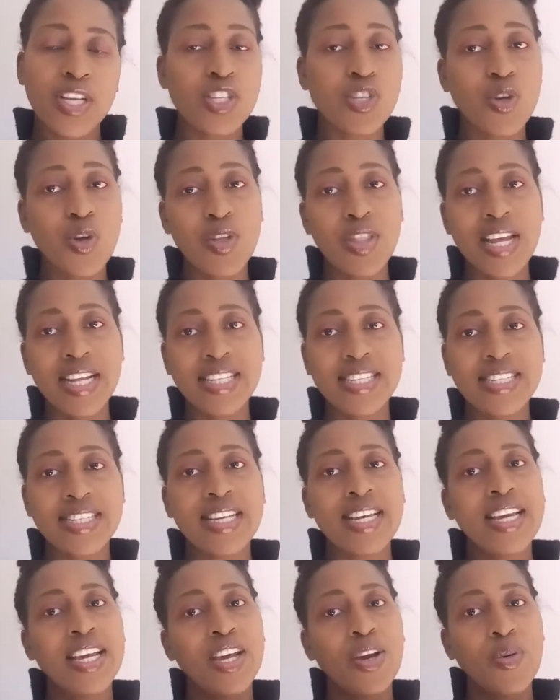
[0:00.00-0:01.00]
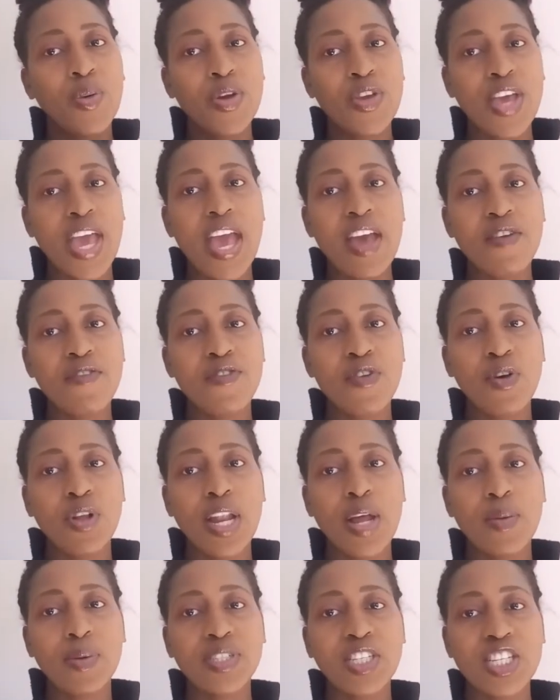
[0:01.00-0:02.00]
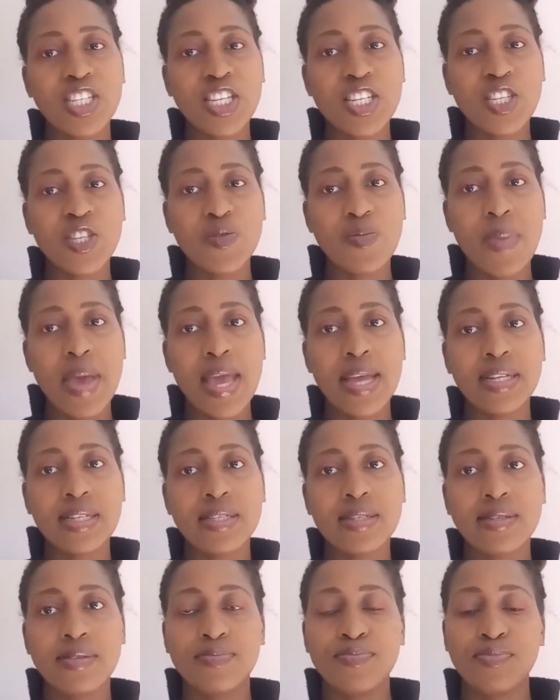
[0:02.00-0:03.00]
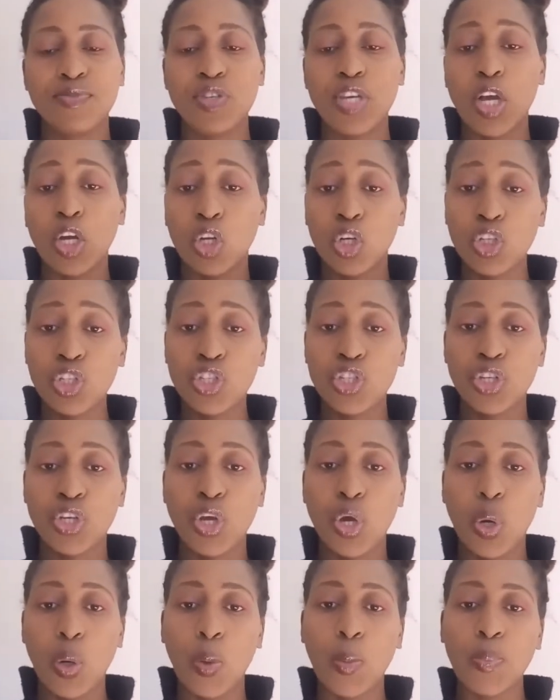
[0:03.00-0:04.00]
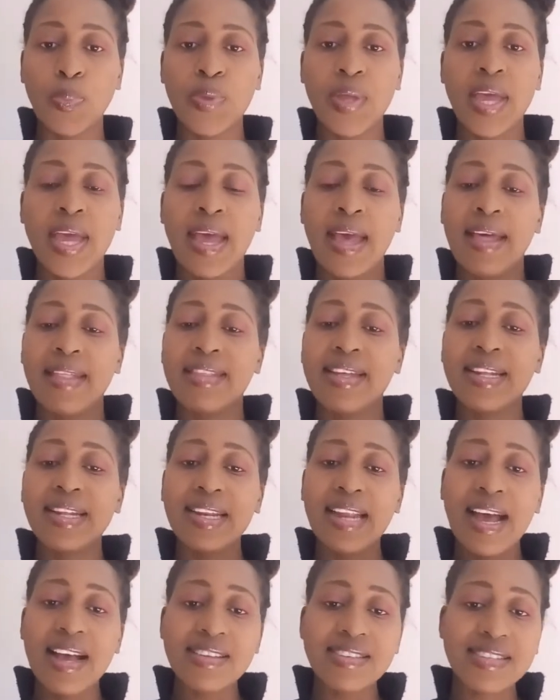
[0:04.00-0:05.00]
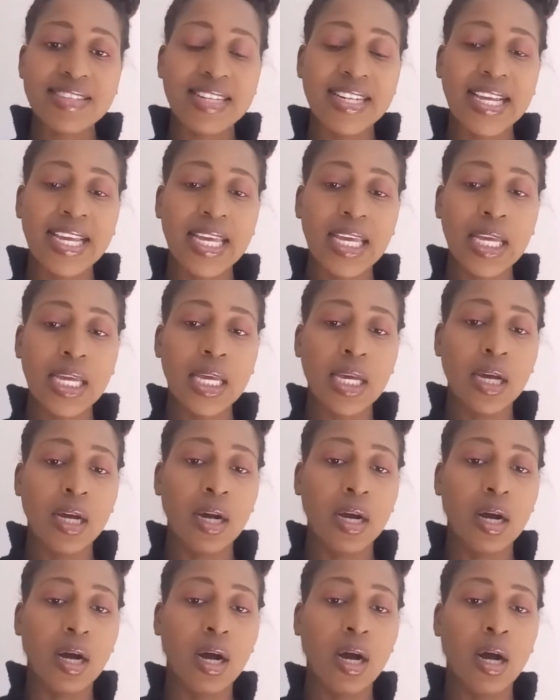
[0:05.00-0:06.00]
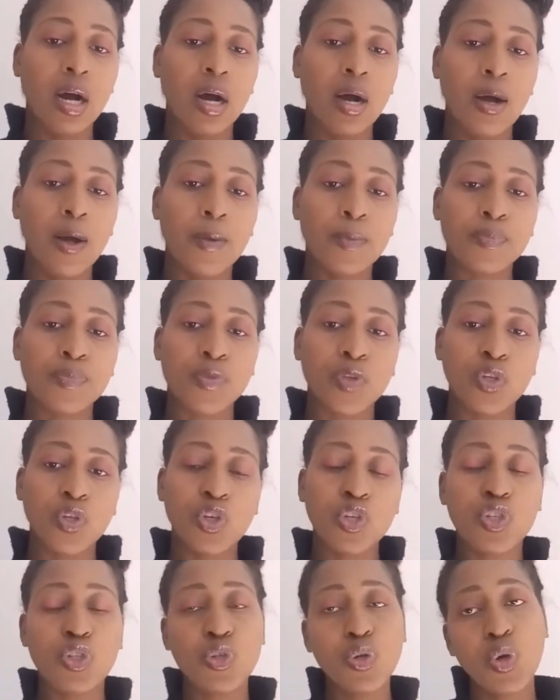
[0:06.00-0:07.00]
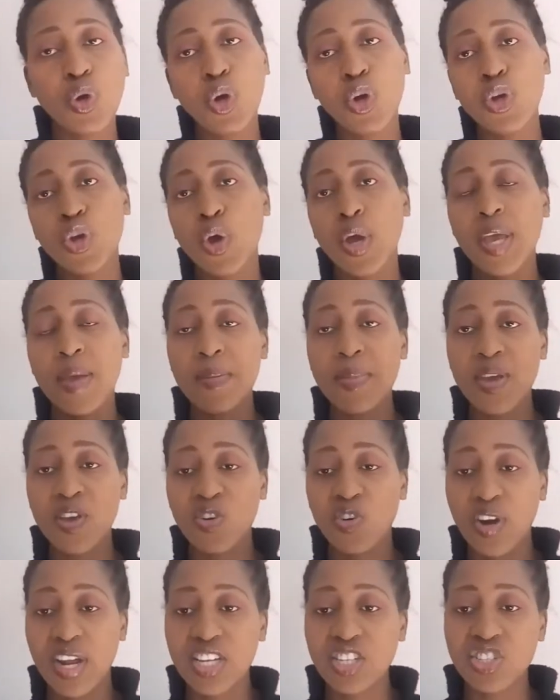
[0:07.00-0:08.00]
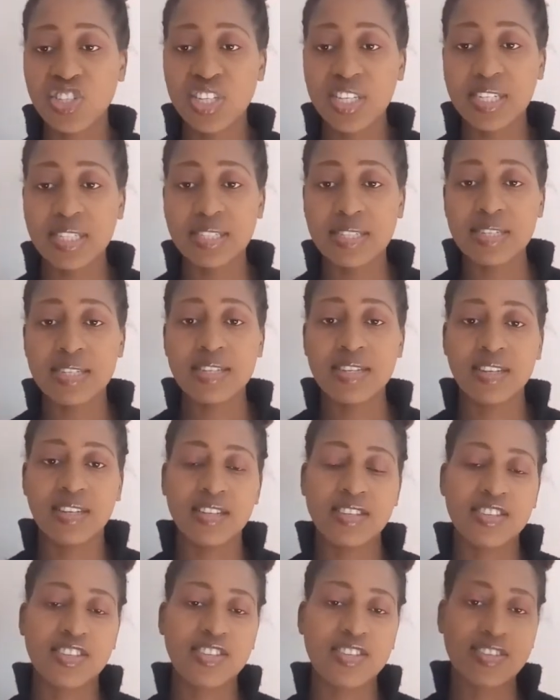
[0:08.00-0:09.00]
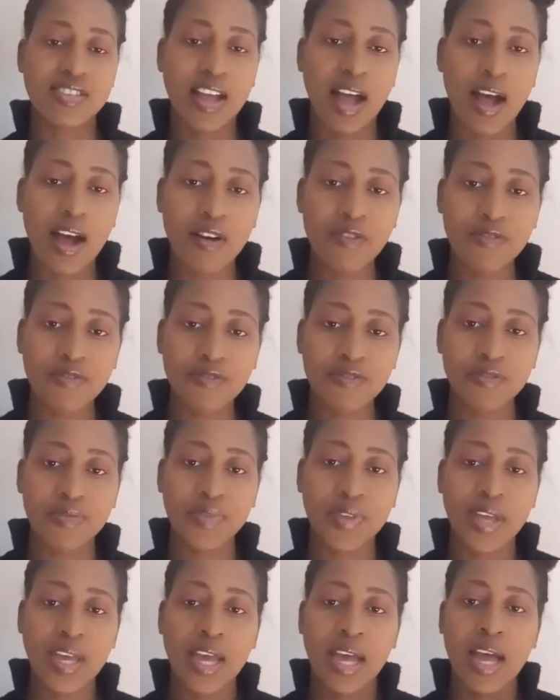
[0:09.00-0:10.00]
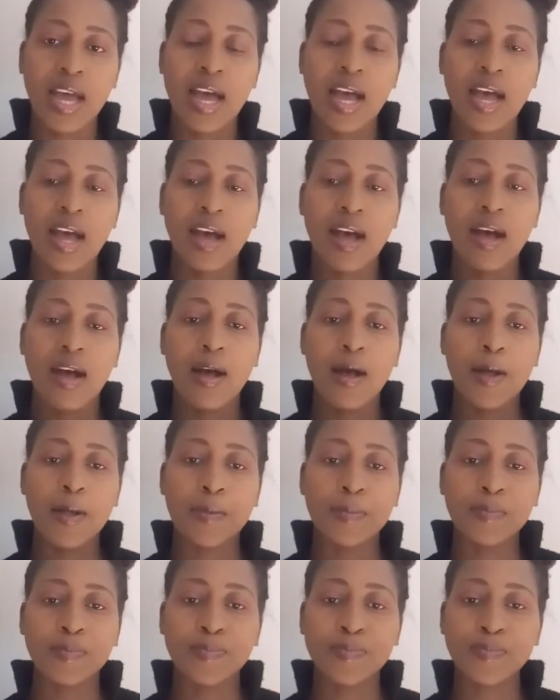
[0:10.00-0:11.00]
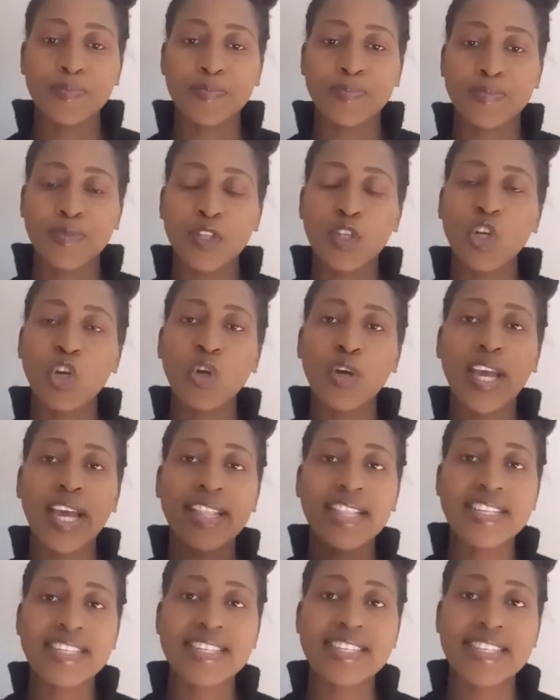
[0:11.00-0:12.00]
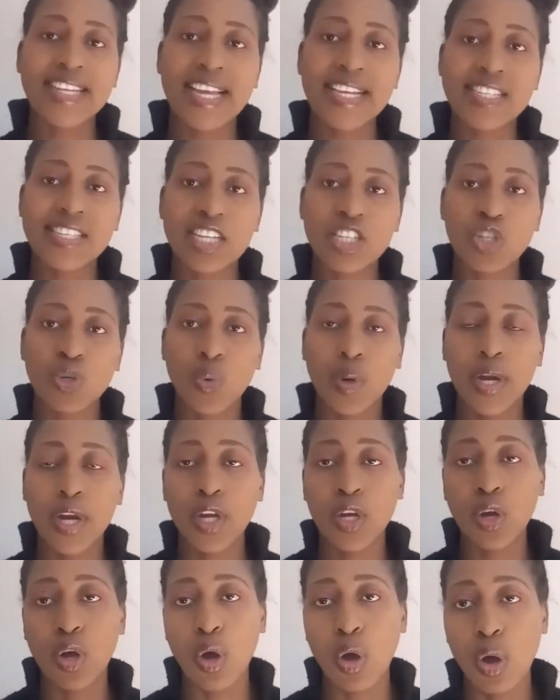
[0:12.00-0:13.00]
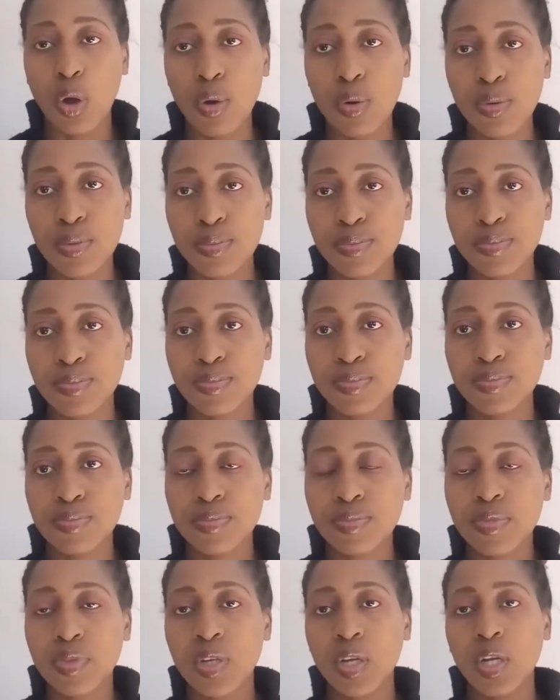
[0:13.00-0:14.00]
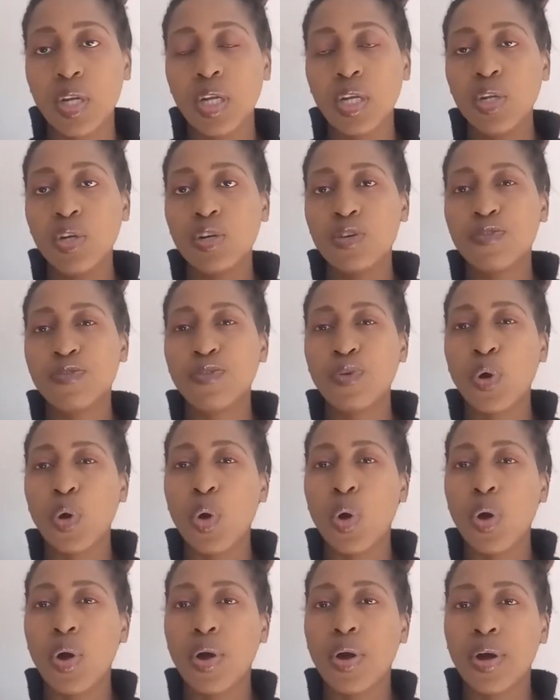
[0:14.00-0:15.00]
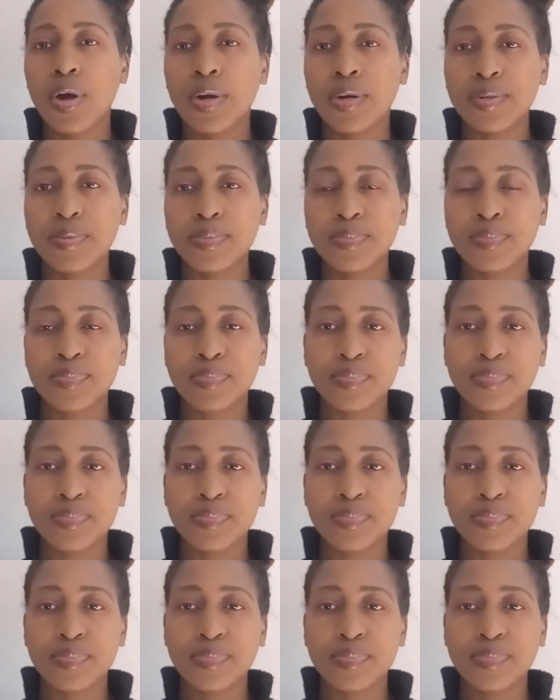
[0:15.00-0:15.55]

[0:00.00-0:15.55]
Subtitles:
it's good that when you have your language assessment, you're good to go. Then lastly, you do your immigration stuff. You look at the states that you want to go, look for